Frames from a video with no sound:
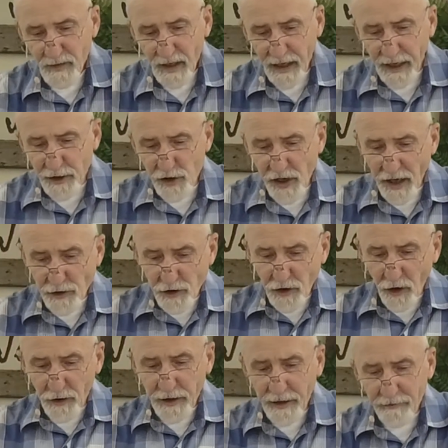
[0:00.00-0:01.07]
It says,
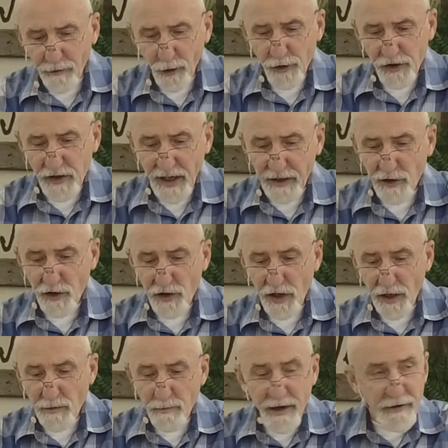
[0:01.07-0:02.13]
starting in verse 6, it
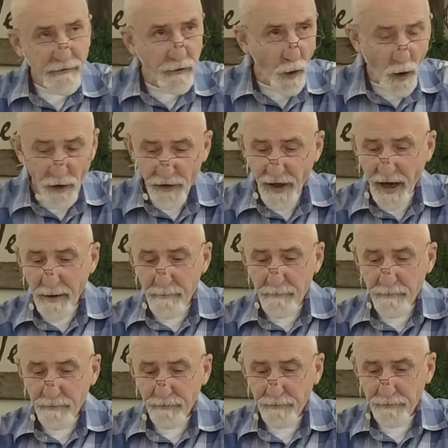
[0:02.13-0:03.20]
says, Before them
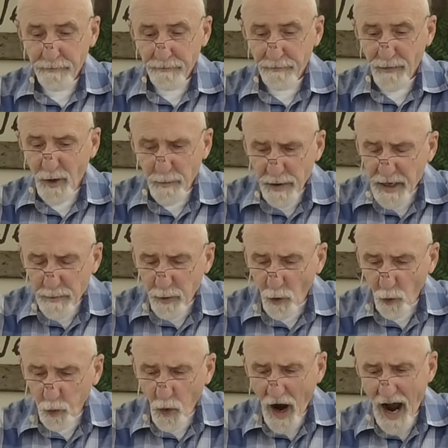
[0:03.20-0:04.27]
the people
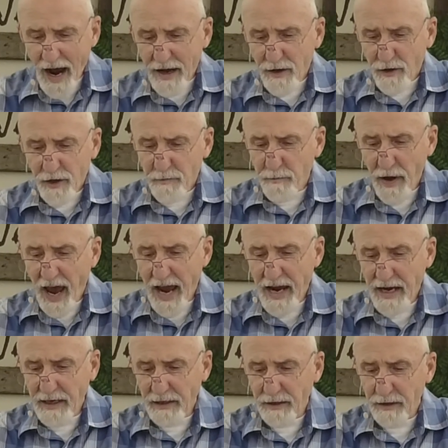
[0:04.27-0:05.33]
writhe in
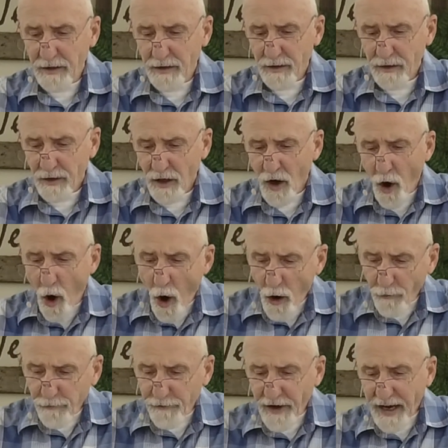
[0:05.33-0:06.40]
pain. All
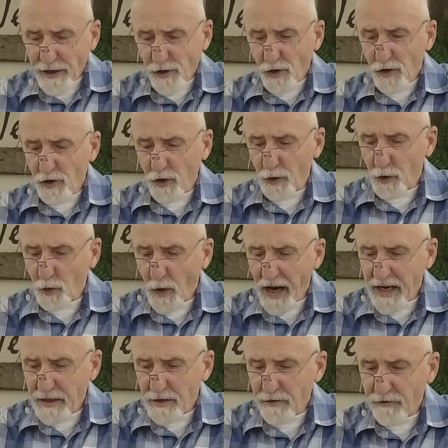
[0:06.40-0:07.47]
faces are
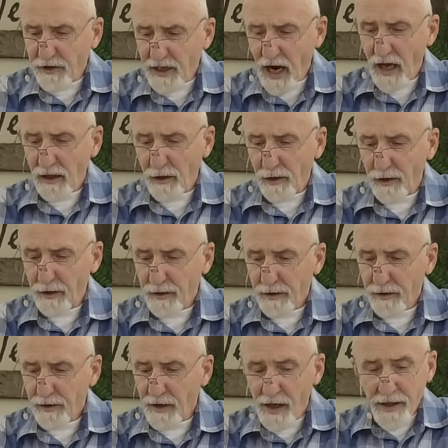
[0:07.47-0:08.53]
drained of color.
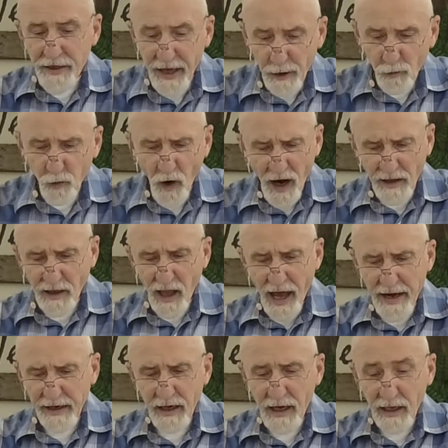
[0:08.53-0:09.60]
They run
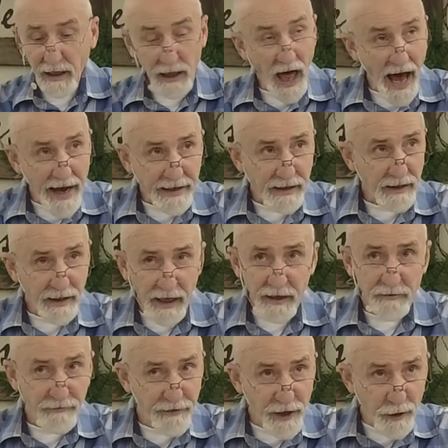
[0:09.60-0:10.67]
like, like, again,
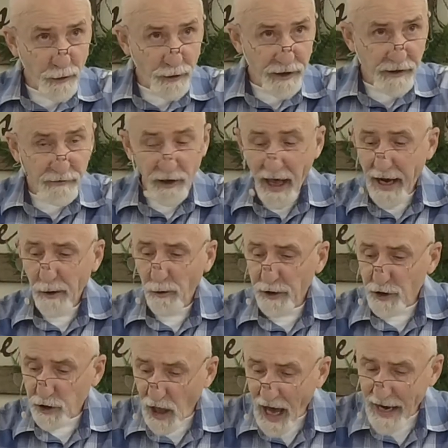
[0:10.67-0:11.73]
figurative
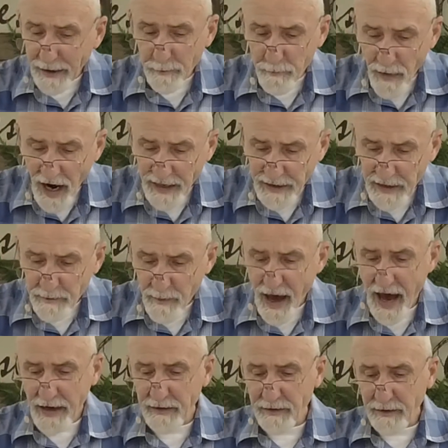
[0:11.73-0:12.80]
language, like mighty
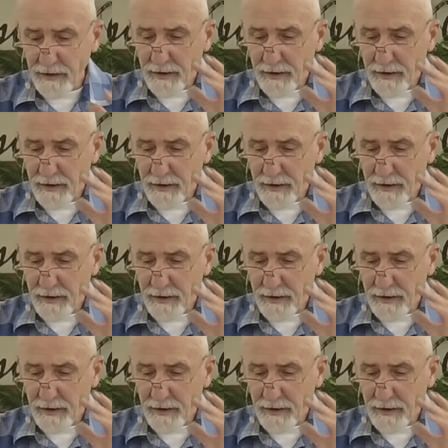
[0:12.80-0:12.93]
men.